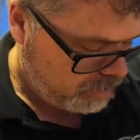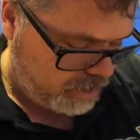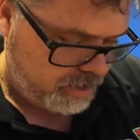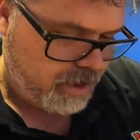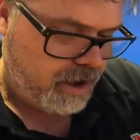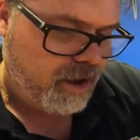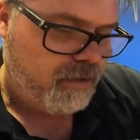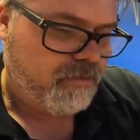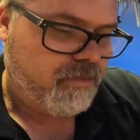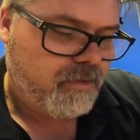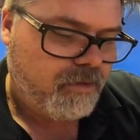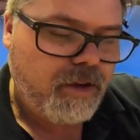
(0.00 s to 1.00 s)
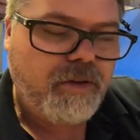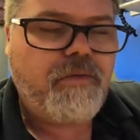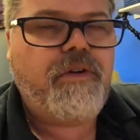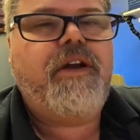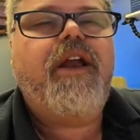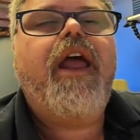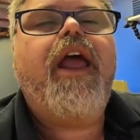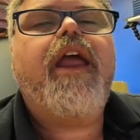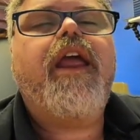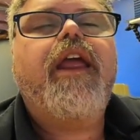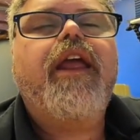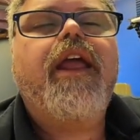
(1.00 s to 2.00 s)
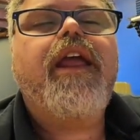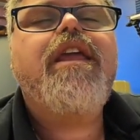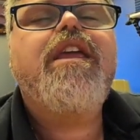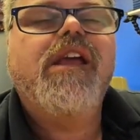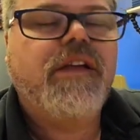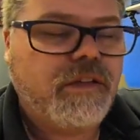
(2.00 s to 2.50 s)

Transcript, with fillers: Big time. Why wouldn't I, eh?